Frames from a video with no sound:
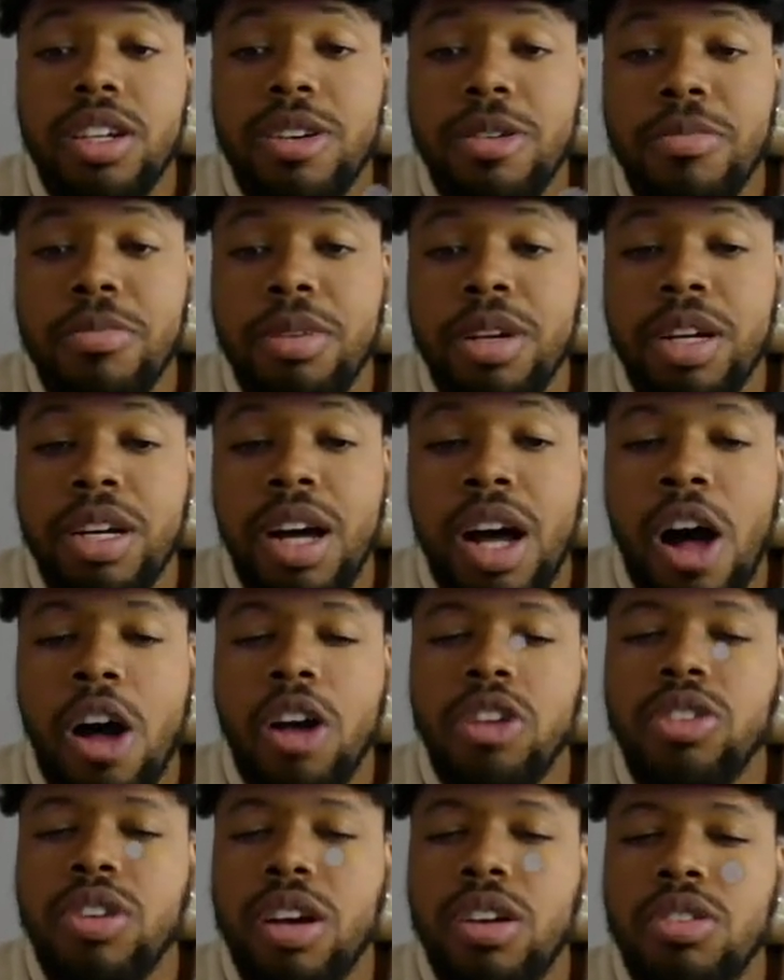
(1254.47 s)
But
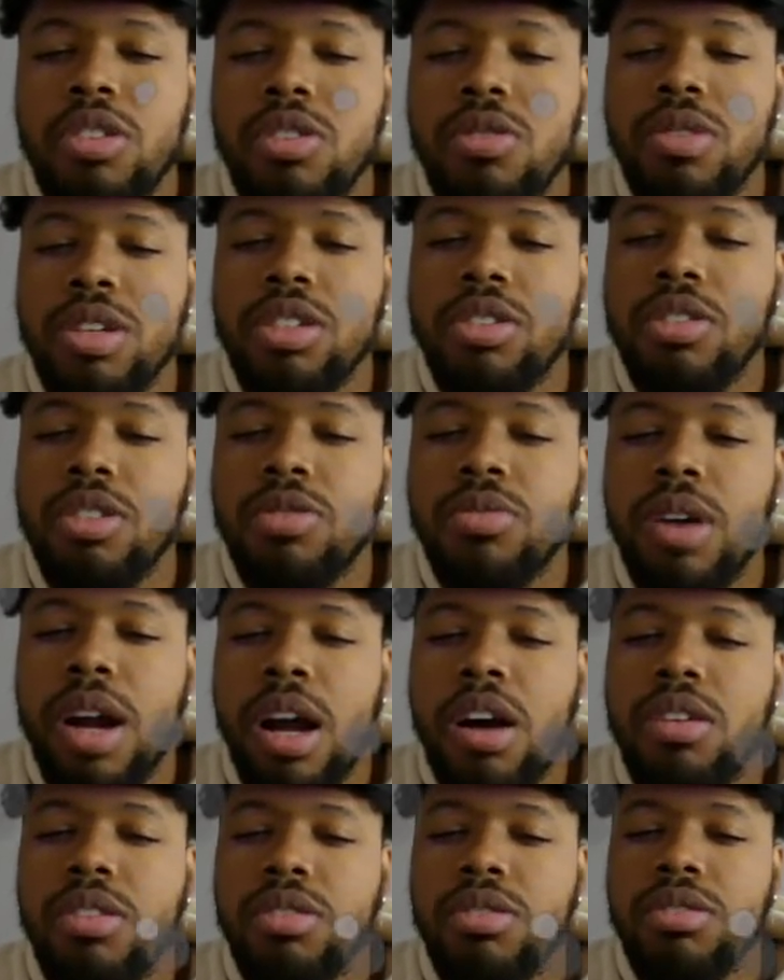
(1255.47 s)
also, I don't know what songs were
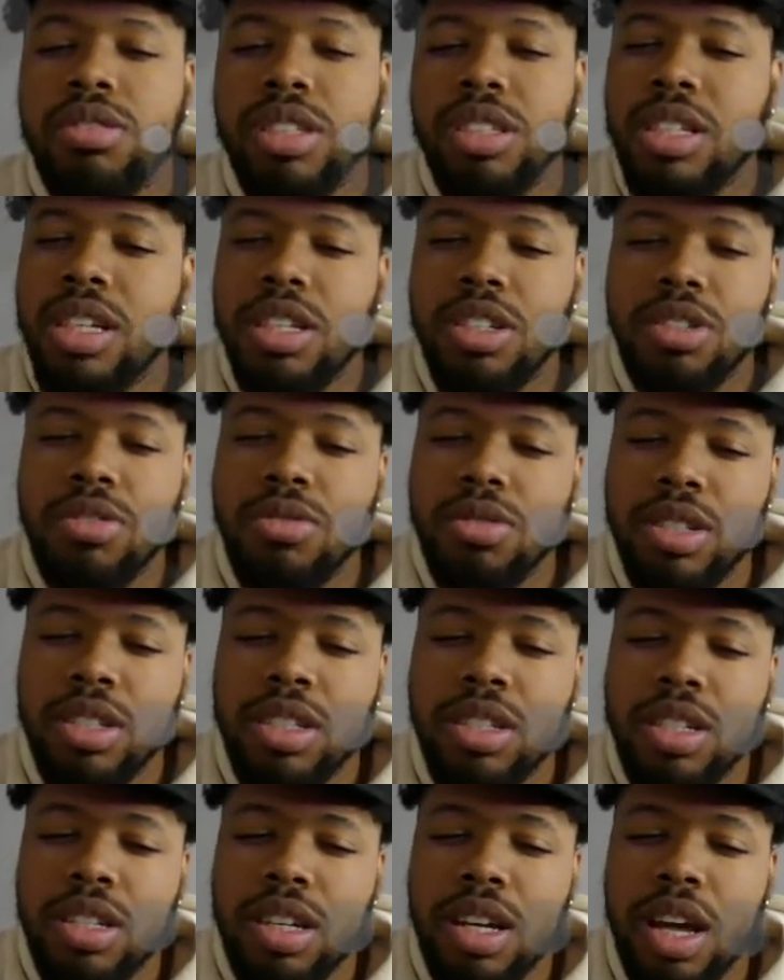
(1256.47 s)
out. It said June
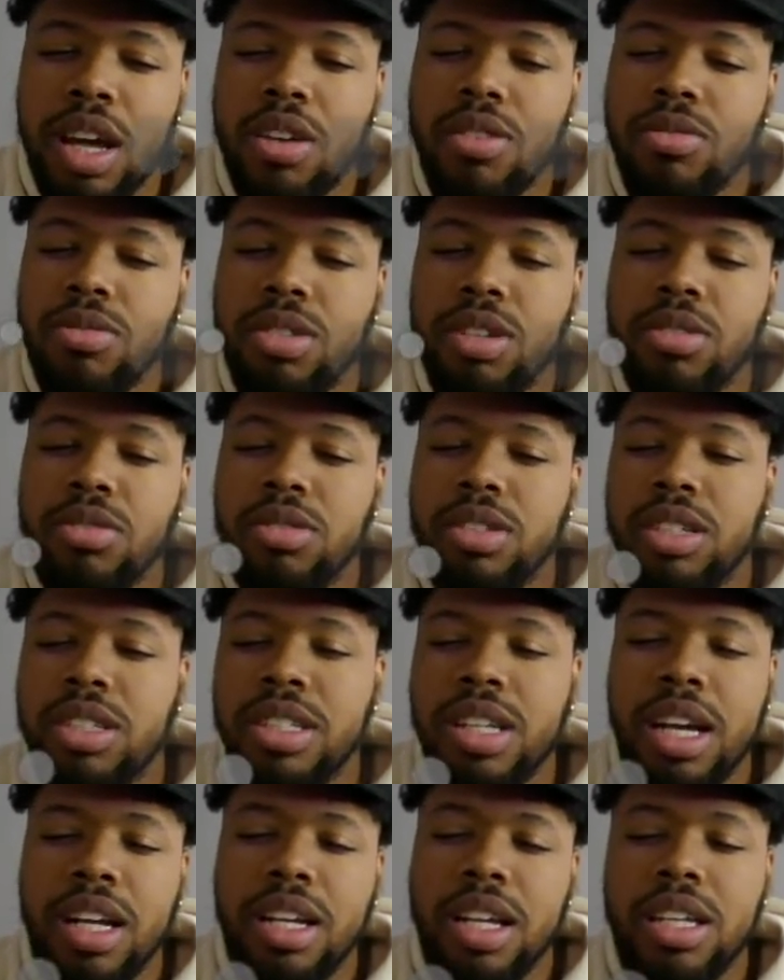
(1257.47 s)
sixteenth. I don't know the
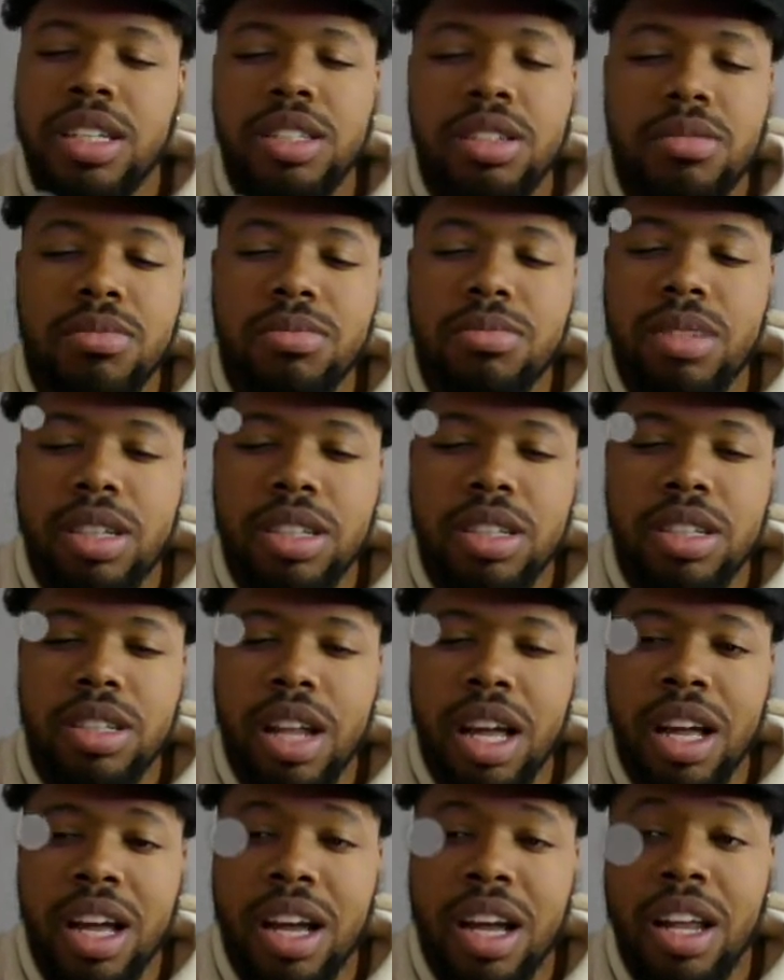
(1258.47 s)
exact dates of it.
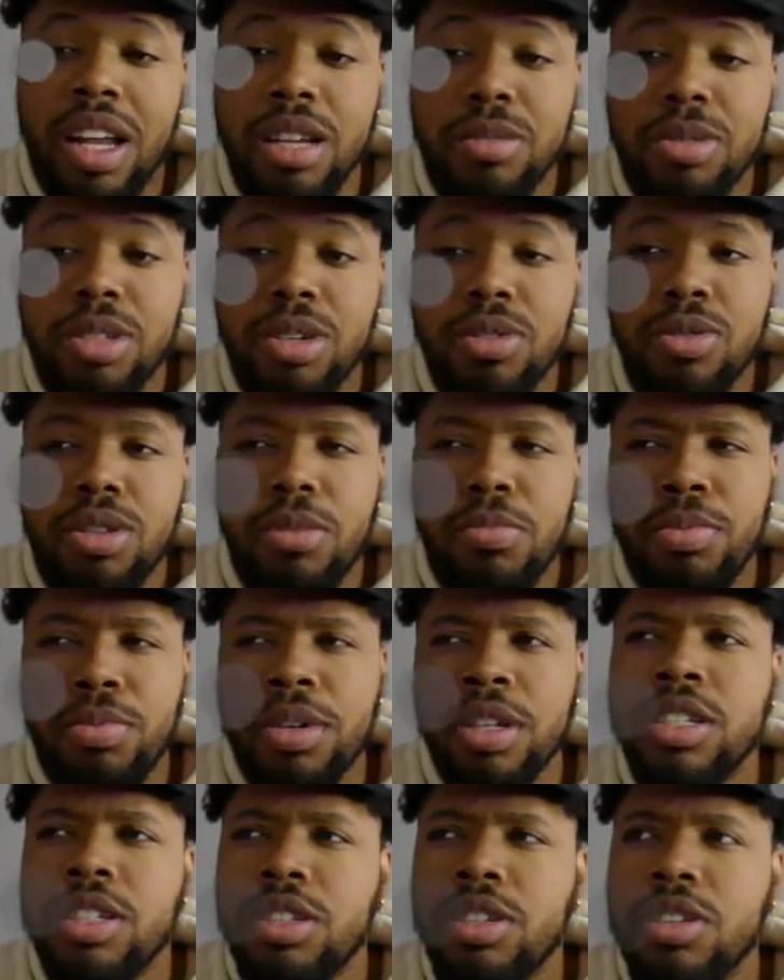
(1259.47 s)
Like Calypso or the
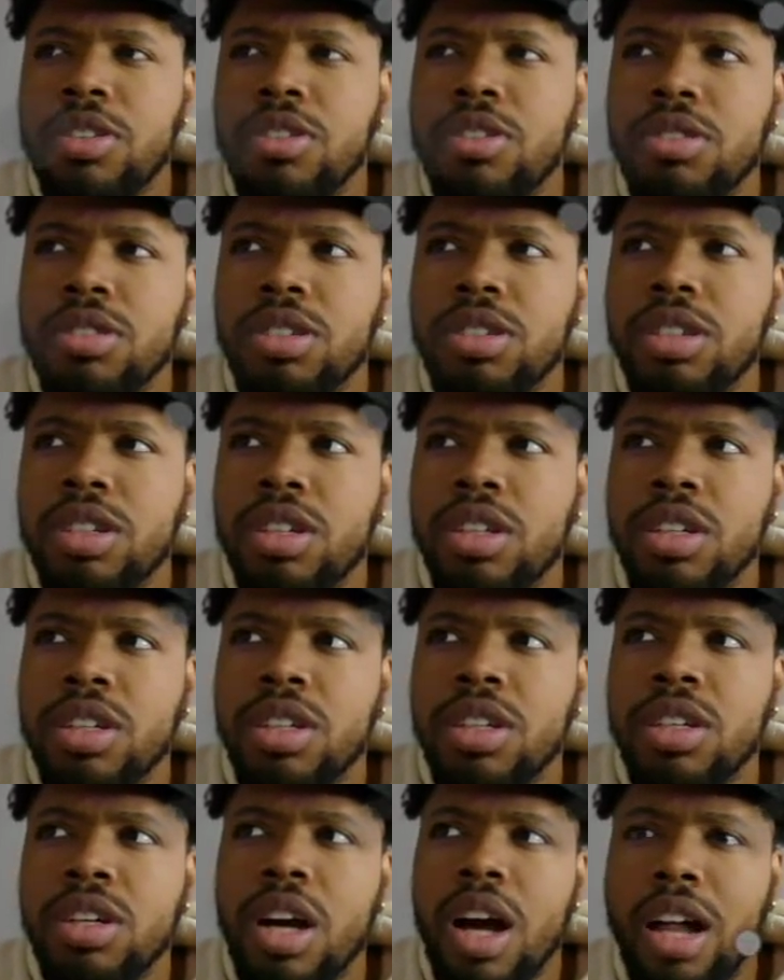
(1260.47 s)
Bridge song.
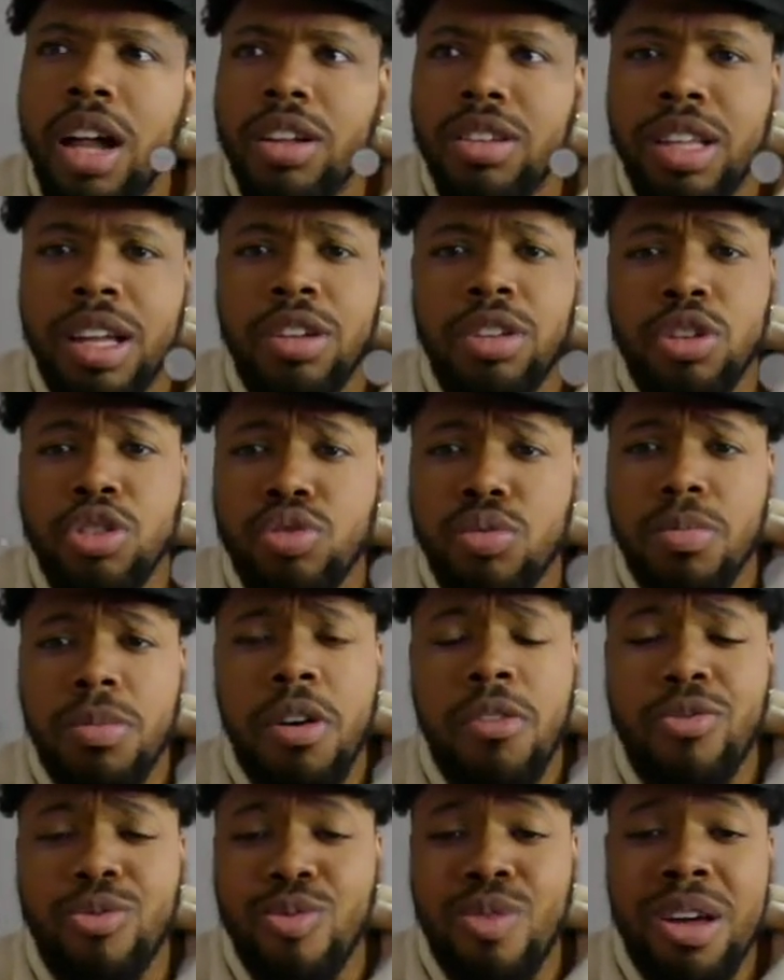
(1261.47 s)
I thought those were
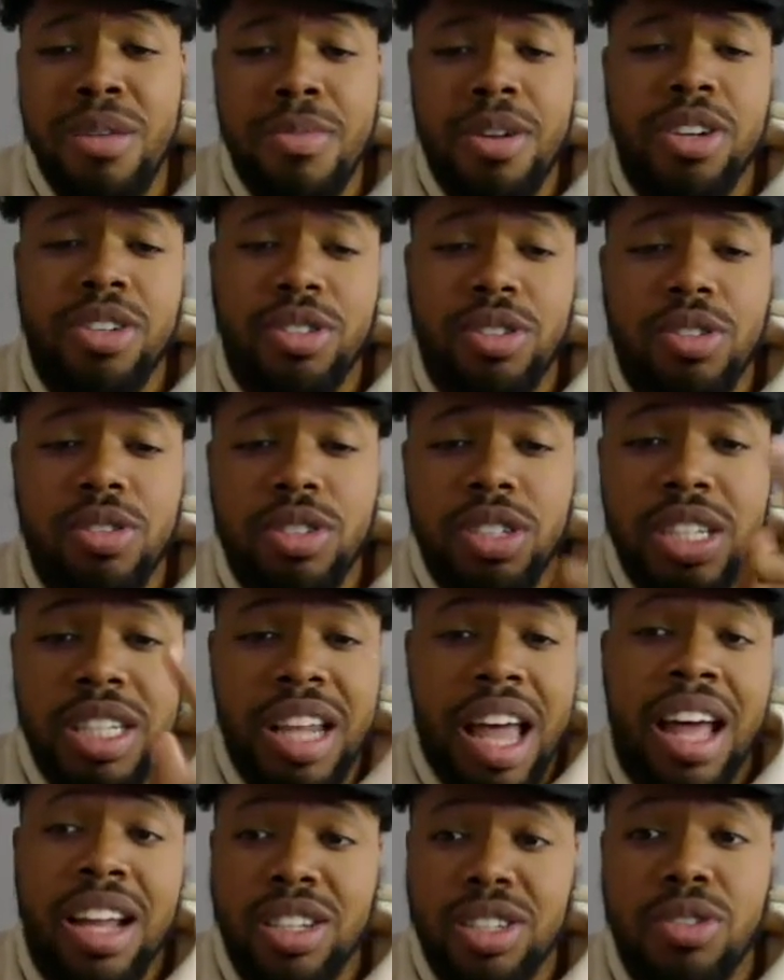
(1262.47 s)
both way better songs than
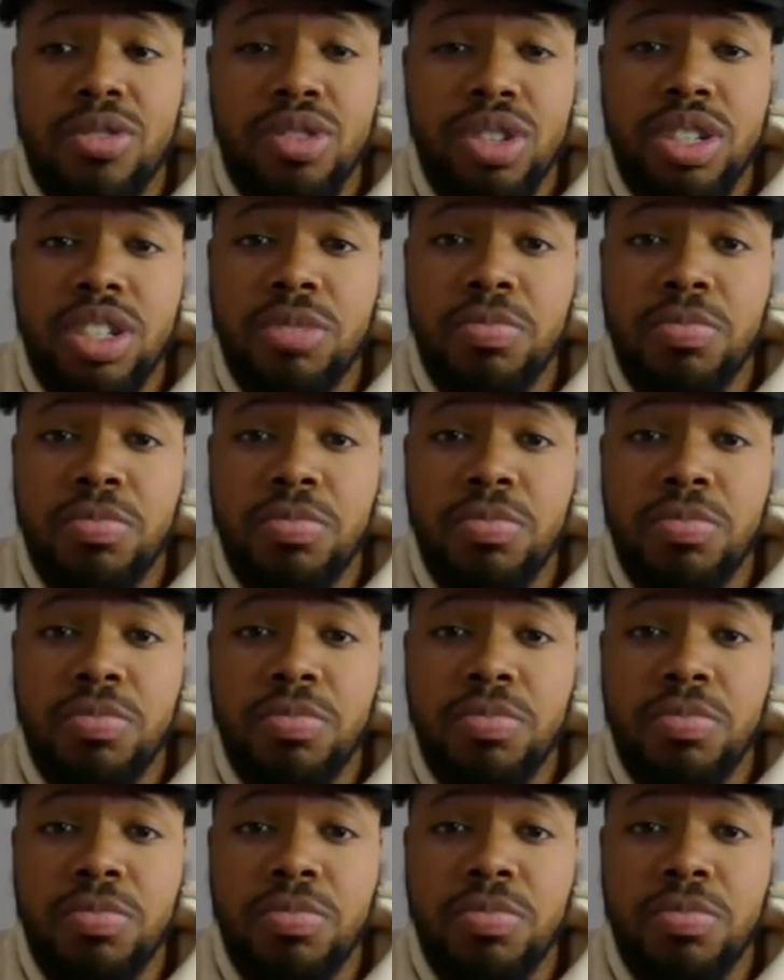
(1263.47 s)
that song you just